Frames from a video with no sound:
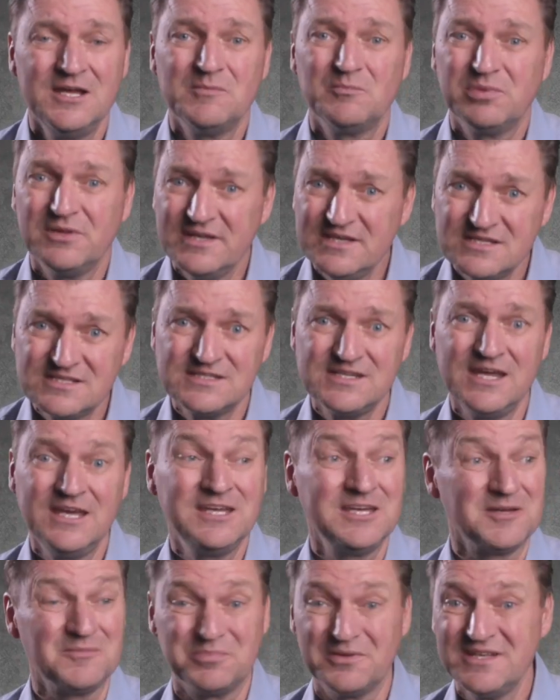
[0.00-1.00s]
Please
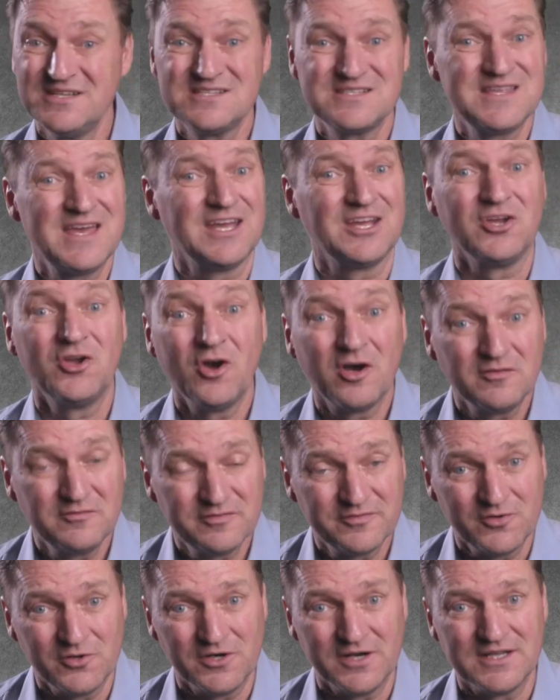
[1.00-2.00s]
take it. Please thank God
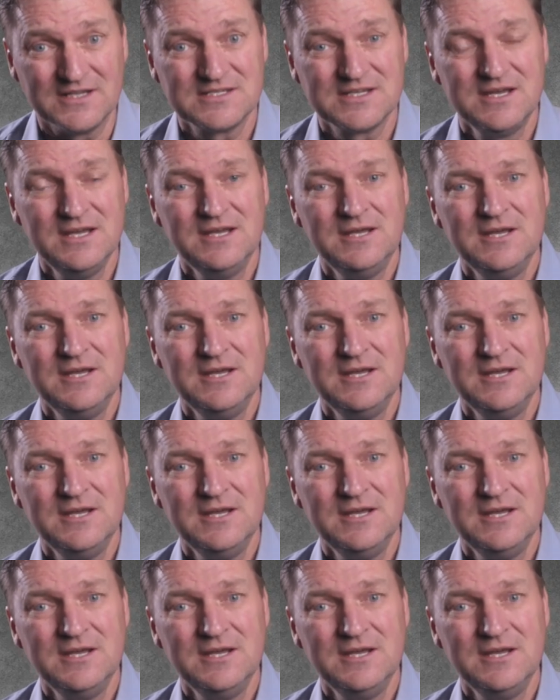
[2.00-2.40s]
for it.